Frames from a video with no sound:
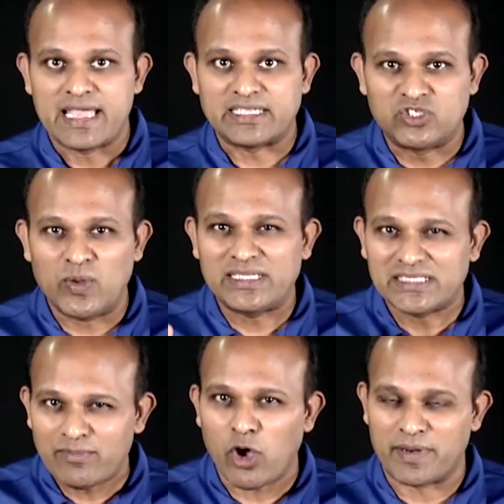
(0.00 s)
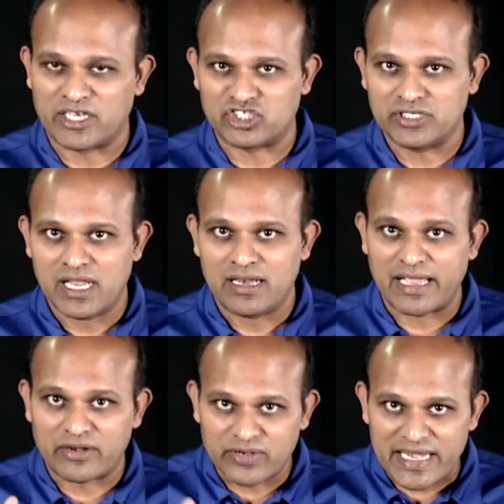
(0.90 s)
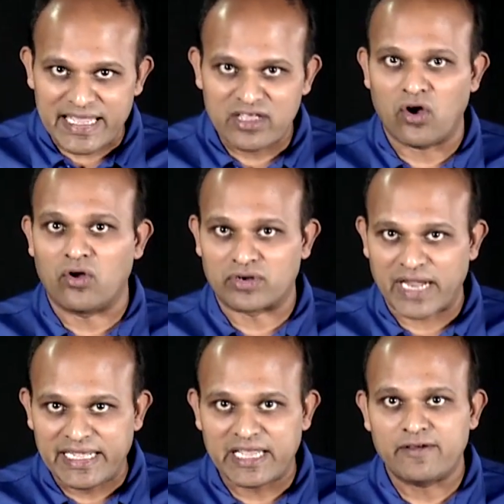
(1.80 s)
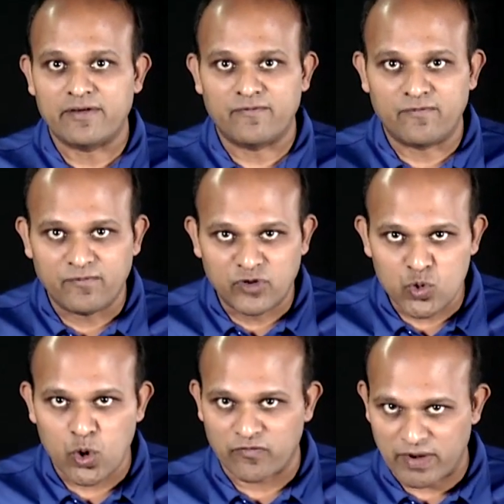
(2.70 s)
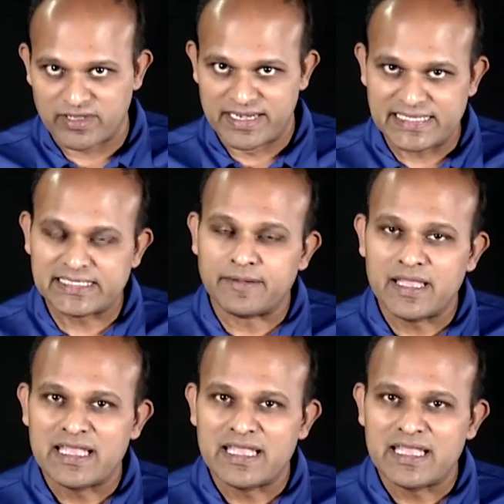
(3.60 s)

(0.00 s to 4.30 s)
is doing some operation like reading or writing to or from the disk,